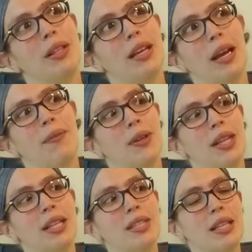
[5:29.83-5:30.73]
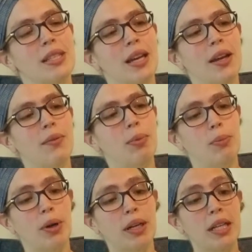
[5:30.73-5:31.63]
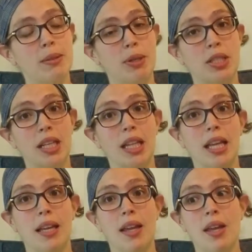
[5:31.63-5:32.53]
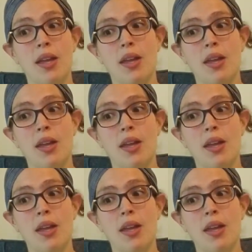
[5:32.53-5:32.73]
Like I feel like since I've been pregnant, especially like